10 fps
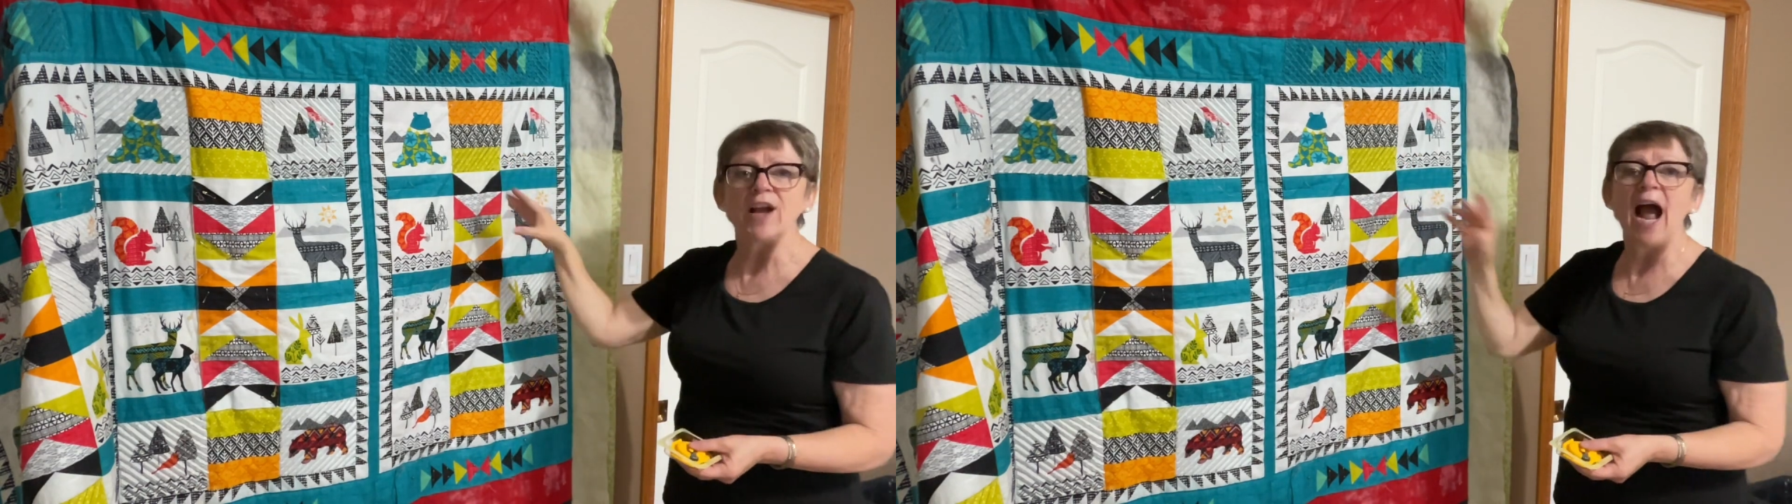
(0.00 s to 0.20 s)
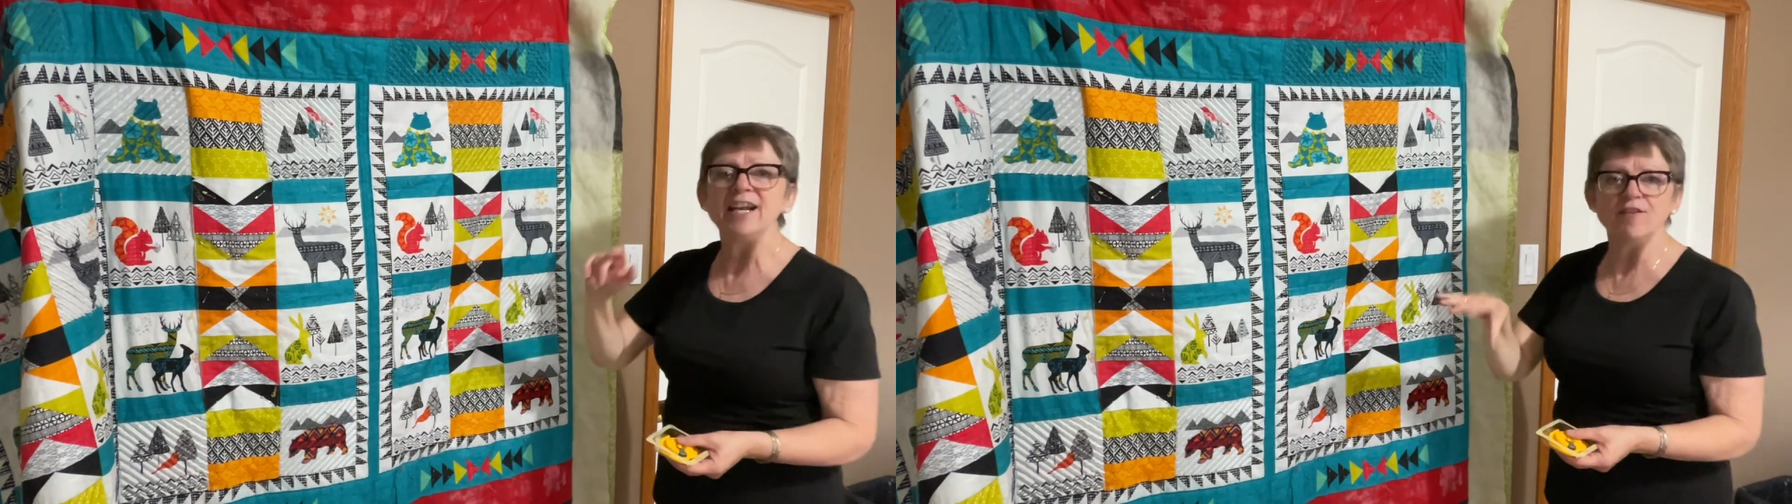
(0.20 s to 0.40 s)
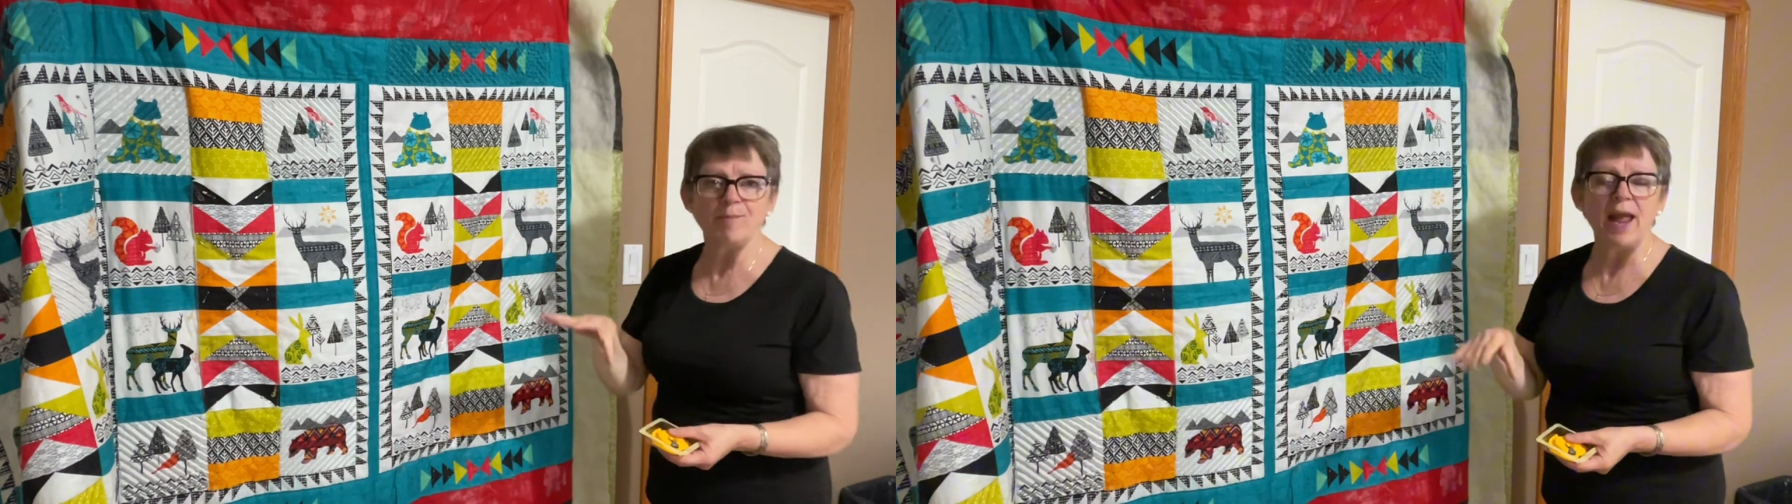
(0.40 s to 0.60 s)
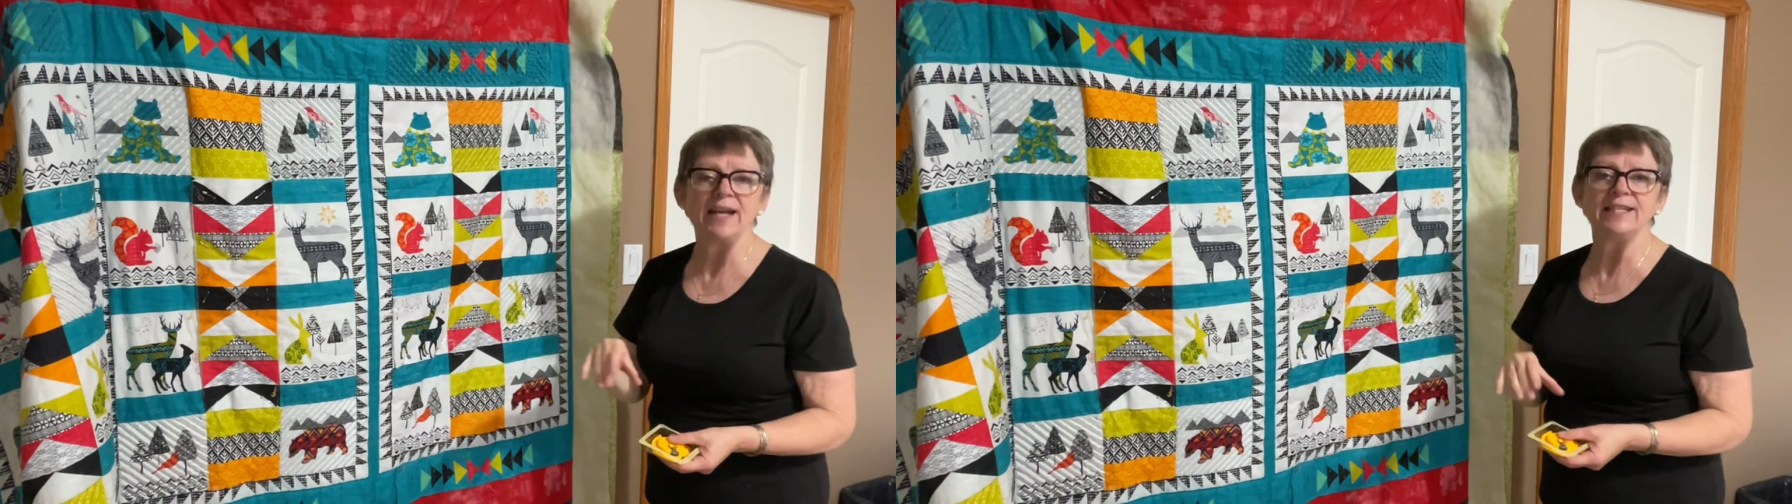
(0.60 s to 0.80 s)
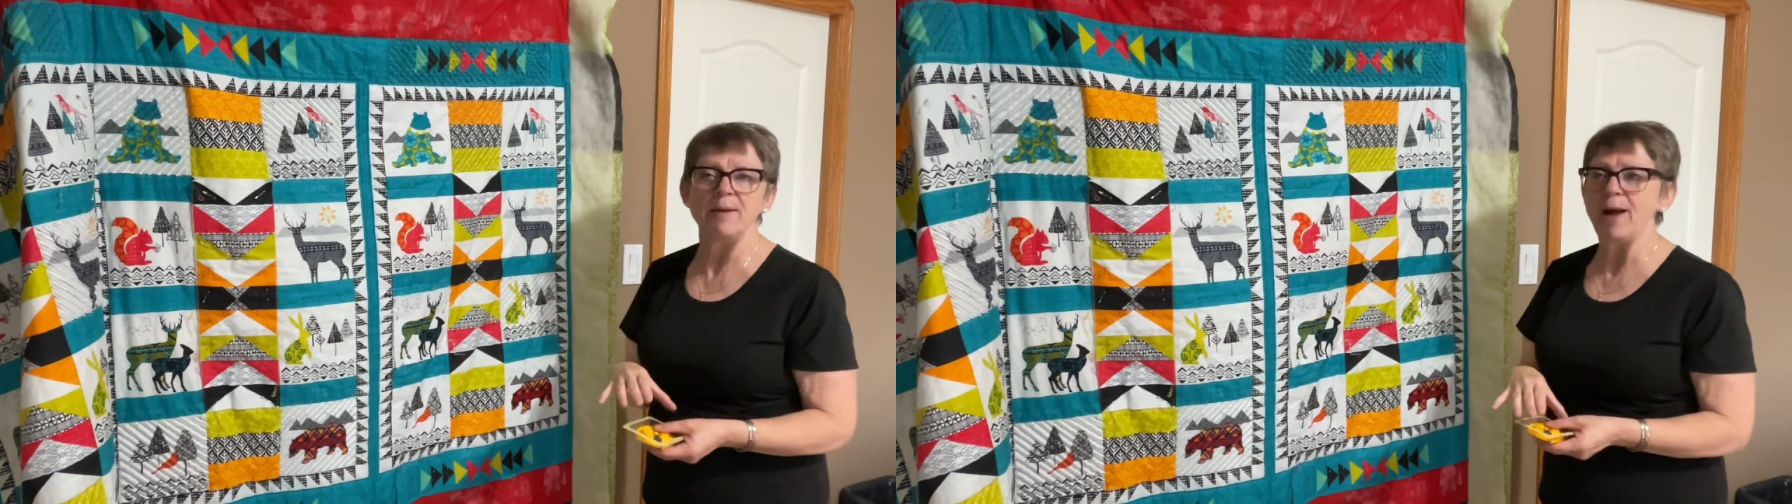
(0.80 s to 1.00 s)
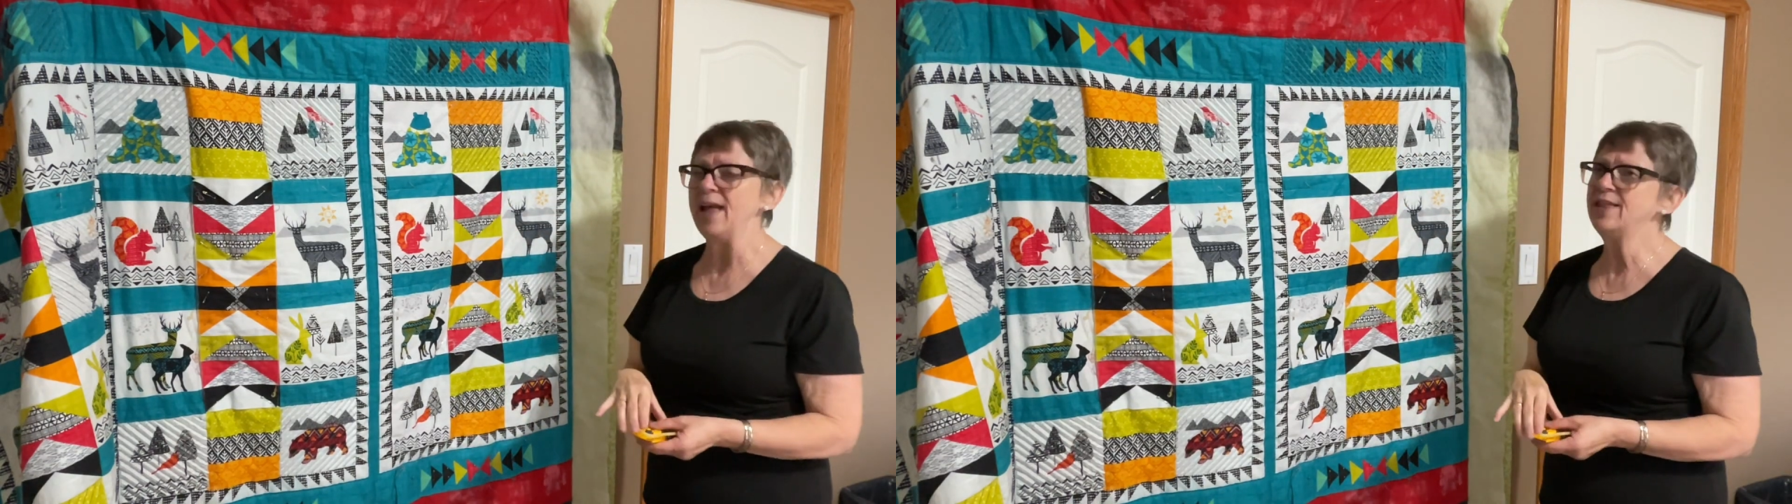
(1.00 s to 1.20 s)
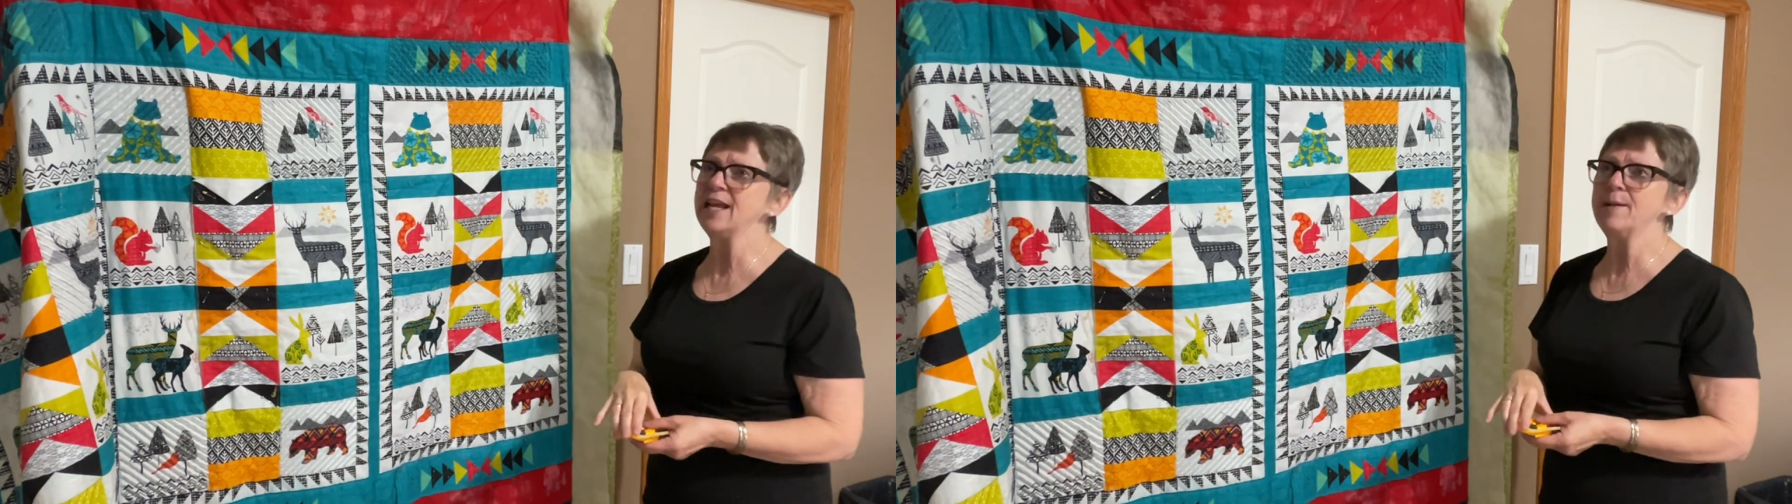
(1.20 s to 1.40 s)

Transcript: kind of picked up, I think,